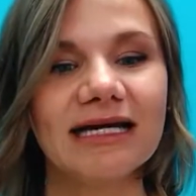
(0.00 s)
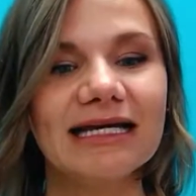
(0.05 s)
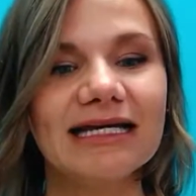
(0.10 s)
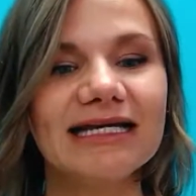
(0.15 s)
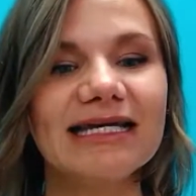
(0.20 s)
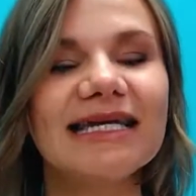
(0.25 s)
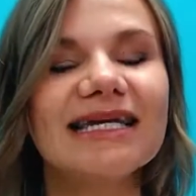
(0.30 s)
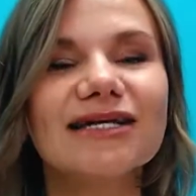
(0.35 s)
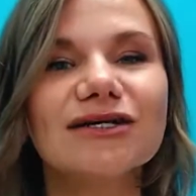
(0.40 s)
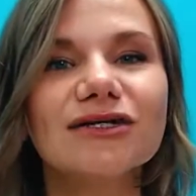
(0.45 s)

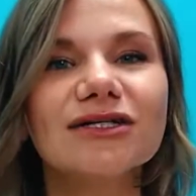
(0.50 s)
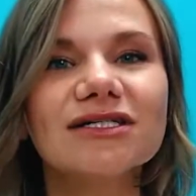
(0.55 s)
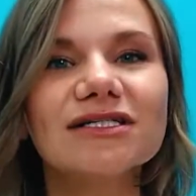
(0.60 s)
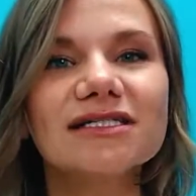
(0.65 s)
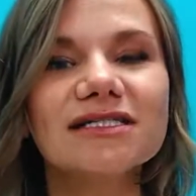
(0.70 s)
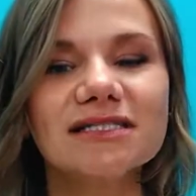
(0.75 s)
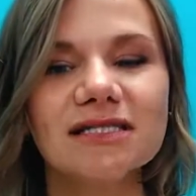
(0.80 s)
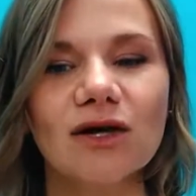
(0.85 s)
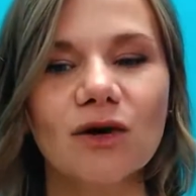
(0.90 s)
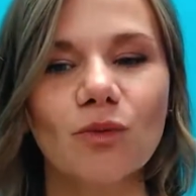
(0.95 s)
He
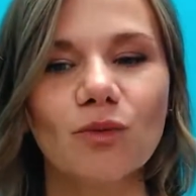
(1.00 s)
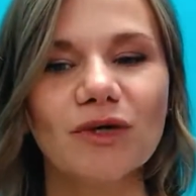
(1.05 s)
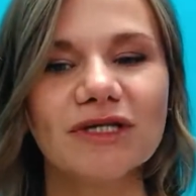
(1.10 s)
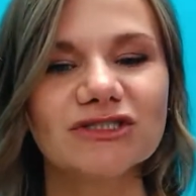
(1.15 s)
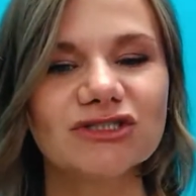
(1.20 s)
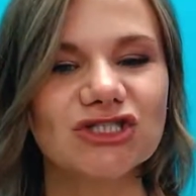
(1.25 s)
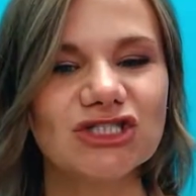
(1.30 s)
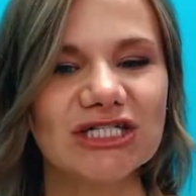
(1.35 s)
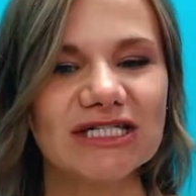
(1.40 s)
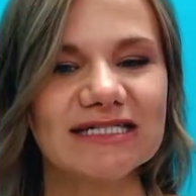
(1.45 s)
hears
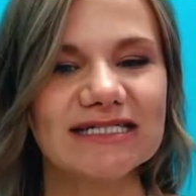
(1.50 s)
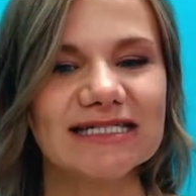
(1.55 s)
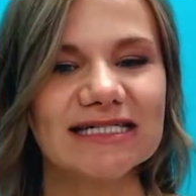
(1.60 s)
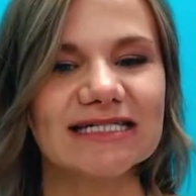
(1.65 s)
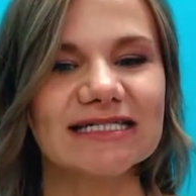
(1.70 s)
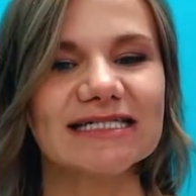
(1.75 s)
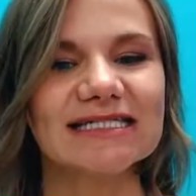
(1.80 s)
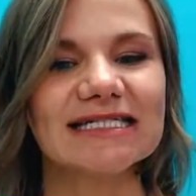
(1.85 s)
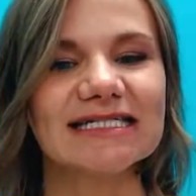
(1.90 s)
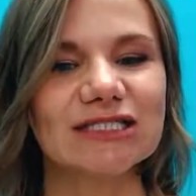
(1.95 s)
what
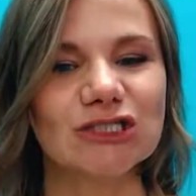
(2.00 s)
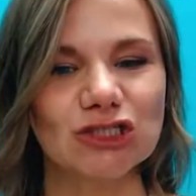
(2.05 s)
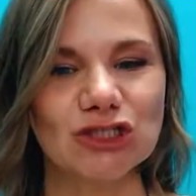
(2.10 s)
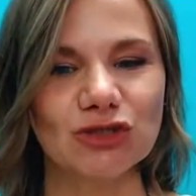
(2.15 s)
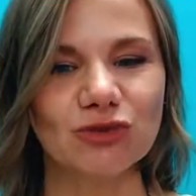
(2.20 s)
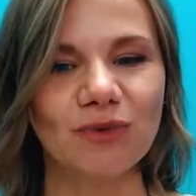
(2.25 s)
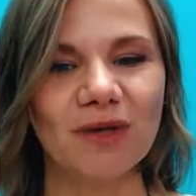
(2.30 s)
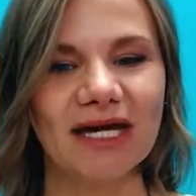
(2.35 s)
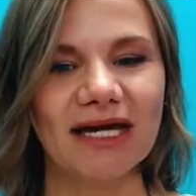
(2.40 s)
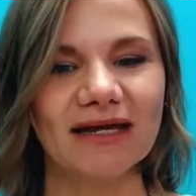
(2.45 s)
Jesus is
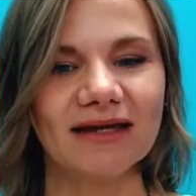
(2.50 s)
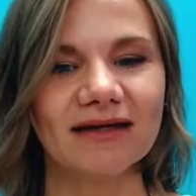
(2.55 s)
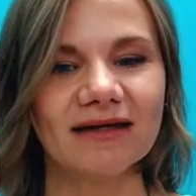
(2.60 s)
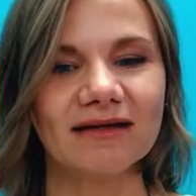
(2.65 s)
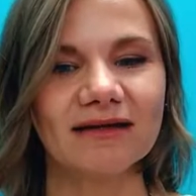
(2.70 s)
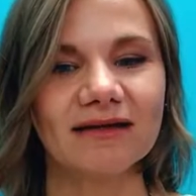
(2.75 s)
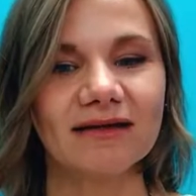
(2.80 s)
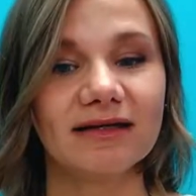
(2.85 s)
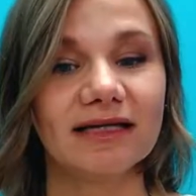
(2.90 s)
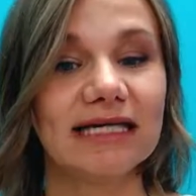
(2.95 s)
doing
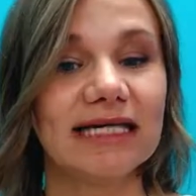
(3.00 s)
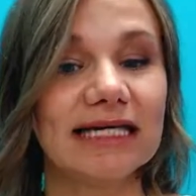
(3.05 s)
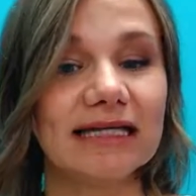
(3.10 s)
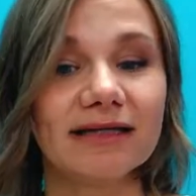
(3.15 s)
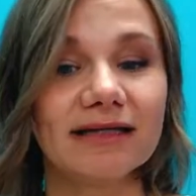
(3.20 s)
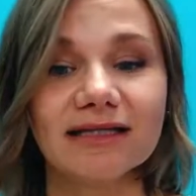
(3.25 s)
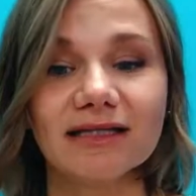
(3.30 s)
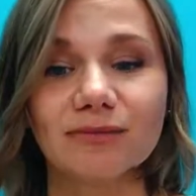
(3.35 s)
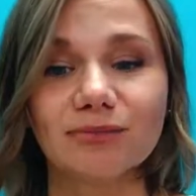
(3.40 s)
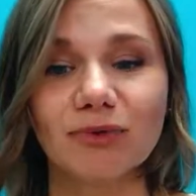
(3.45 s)

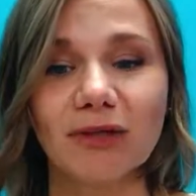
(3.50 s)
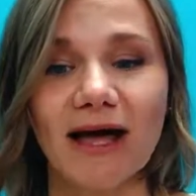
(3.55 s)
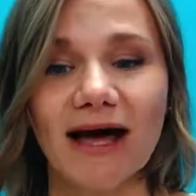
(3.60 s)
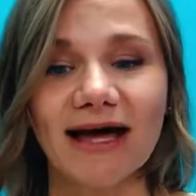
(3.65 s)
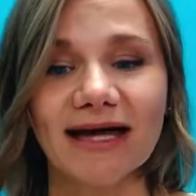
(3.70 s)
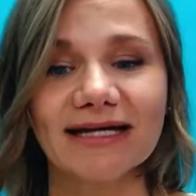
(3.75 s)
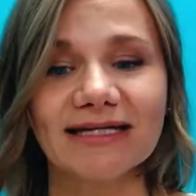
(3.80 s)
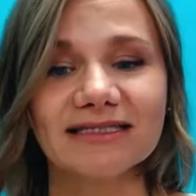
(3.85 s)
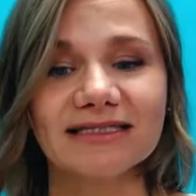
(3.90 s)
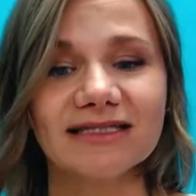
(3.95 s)
healing the
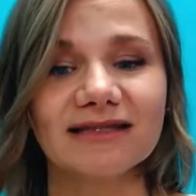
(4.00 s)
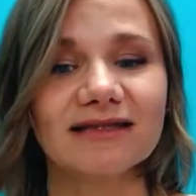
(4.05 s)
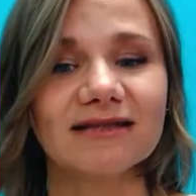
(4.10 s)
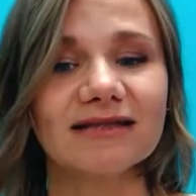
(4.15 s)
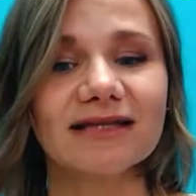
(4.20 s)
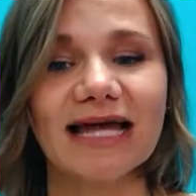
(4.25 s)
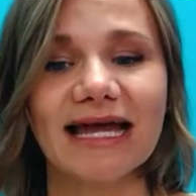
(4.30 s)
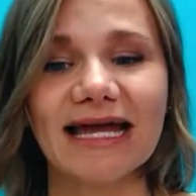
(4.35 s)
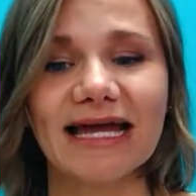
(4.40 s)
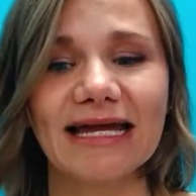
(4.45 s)
blind and the
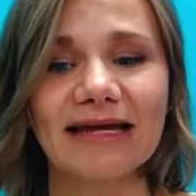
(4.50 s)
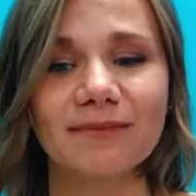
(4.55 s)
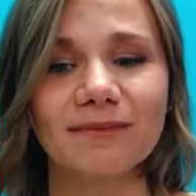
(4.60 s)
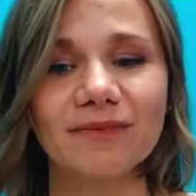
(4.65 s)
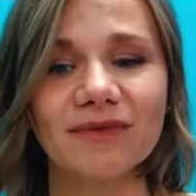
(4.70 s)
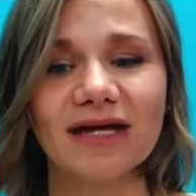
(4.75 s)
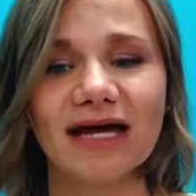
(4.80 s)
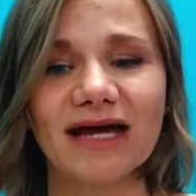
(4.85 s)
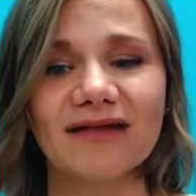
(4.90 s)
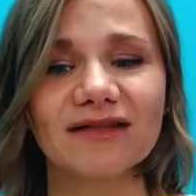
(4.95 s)

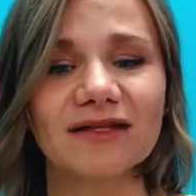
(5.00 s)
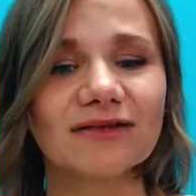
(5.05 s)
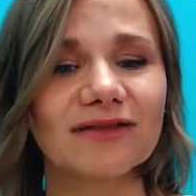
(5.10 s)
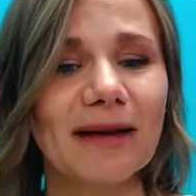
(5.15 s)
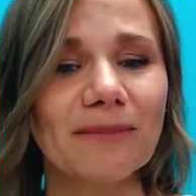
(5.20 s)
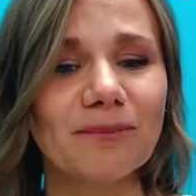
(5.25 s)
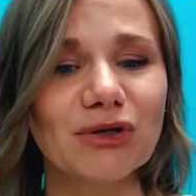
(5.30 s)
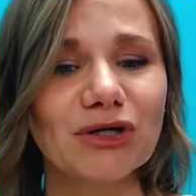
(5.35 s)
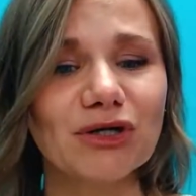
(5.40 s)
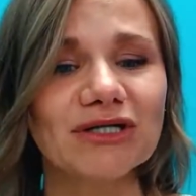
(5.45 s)
lame and the
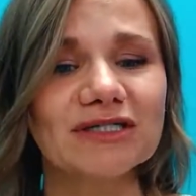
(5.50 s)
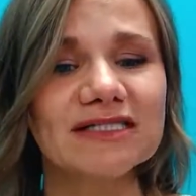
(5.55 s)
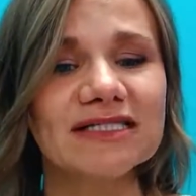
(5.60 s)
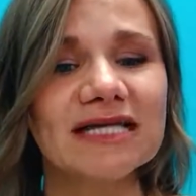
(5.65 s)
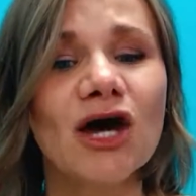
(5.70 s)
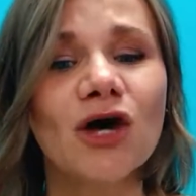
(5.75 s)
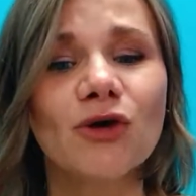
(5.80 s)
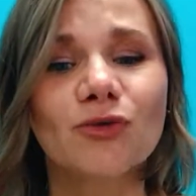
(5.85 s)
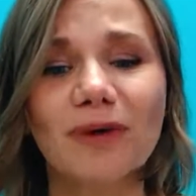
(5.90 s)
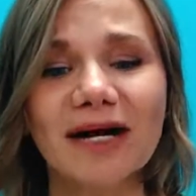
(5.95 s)
lepers,
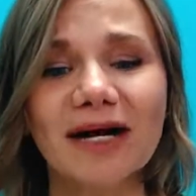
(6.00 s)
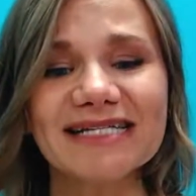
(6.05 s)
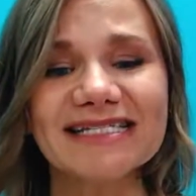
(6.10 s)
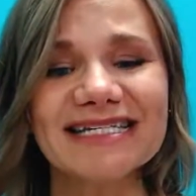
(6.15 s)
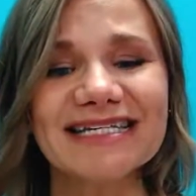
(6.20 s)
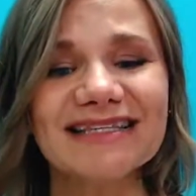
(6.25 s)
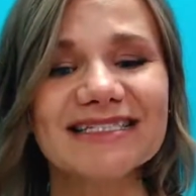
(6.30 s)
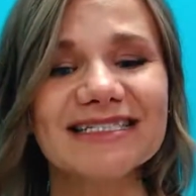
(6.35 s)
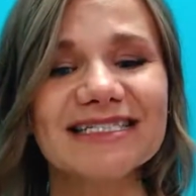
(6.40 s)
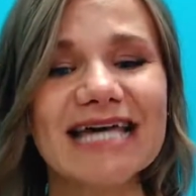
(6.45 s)

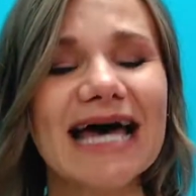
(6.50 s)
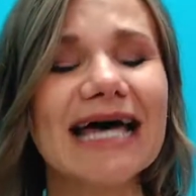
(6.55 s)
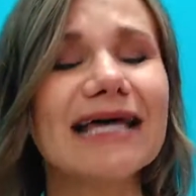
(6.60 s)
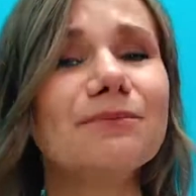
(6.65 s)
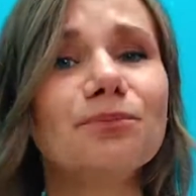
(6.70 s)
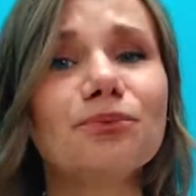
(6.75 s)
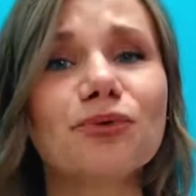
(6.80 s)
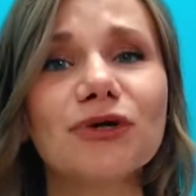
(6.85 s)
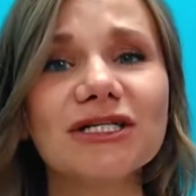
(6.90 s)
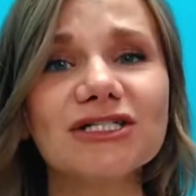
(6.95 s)
raising the
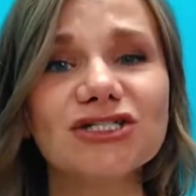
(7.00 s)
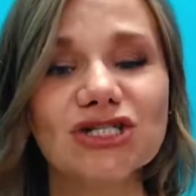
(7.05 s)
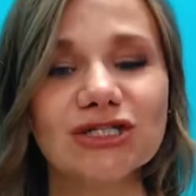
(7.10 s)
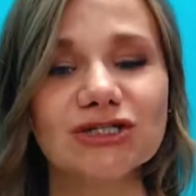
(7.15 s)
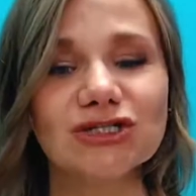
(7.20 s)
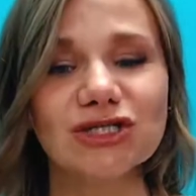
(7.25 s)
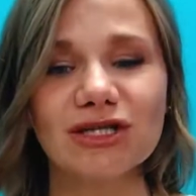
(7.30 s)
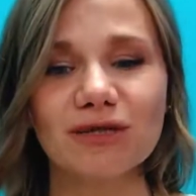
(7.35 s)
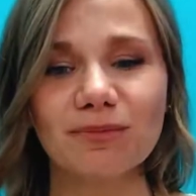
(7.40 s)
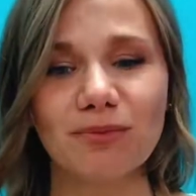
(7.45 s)
dead,
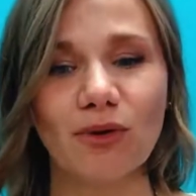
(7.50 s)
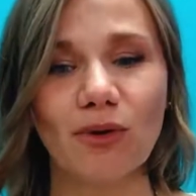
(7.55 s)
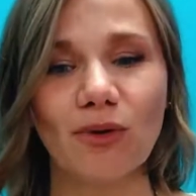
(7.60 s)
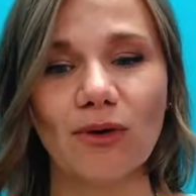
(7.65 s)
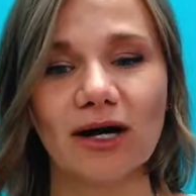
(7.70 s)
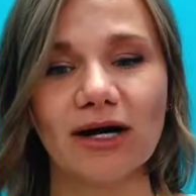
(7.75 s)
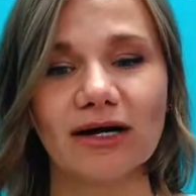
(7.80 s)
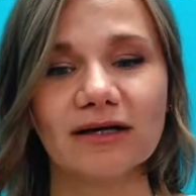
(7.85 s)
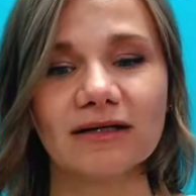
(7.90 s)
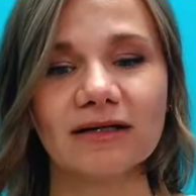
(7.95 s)
preaching to the
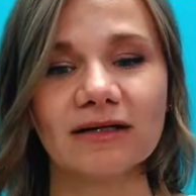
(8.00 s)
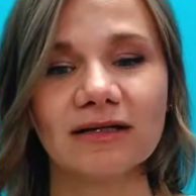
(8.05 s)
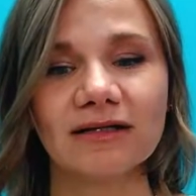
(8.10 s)
poor.